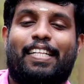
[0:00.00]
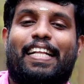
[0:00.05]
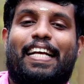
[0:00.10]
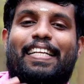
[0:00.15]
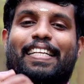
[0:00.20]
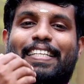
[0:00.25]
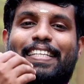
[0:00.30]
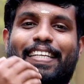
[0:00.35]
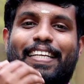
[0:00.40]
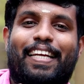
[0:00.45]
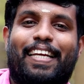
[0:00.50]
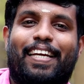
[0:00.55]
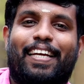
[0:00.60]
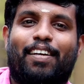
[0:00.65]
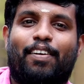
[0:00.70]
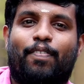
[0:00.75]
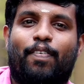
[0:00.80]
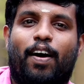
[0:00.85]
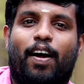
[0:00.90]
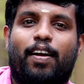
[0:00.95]
That
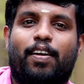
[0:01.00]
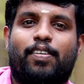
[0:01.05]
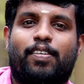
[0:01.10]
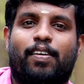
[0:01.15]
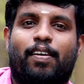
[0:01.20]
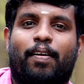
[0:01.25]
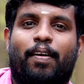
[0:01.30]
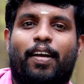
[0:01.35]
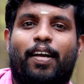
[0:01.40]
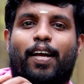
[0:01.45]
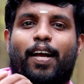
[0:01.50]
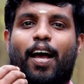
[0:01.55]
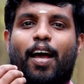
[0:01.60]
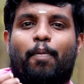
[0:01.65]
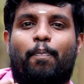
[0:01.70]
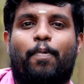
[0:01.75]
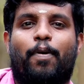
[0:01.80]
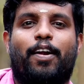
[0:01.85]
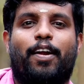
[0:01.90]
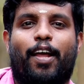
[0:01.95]
need what?
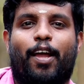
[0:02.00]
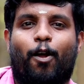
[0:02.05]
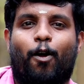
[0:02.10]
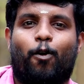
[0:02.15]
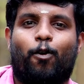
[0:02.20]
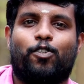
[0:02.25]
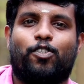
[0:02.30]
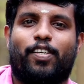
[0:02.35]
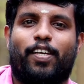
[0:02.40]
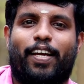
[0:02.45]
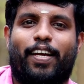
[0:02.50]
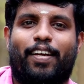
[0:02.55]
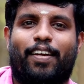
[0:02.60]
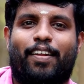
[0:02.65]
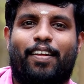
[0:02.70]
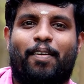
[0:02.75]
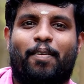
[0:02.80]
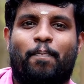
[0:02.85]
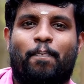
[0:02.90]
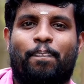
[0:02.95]
Carbon
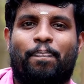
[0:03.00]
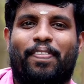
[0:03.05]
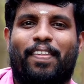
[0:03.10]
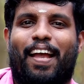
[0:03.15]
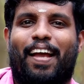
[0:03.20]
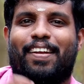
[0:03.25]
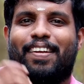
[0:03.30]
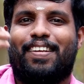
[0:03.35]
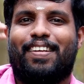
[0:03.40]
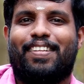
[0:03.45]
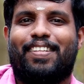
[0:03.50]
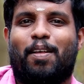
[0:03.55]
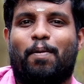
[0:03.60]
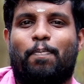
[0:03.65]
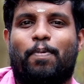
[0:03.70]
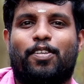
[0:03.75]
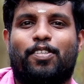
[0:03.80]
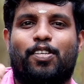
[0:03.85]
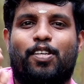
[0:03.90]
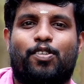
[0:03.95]
dioxide and in the
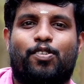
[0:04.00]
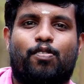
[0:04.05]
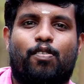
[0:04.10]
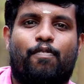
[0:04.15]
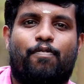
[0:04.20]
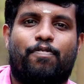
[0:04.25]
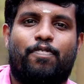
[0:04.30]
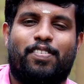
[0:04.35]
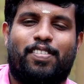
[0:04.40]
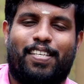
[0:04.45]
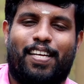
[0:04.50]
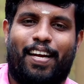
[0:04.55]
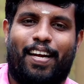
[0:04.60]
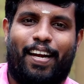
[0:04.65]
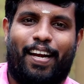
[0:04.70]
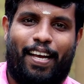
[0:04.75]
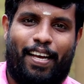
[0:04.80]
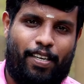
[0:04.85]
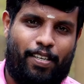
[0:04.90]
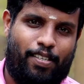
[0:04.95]
presence of
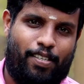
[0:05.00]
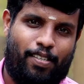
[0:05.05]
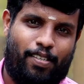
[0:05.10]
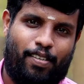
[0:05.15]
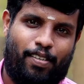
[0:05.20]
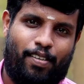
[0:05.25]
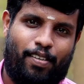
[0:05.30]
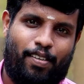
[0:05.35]
sunlight.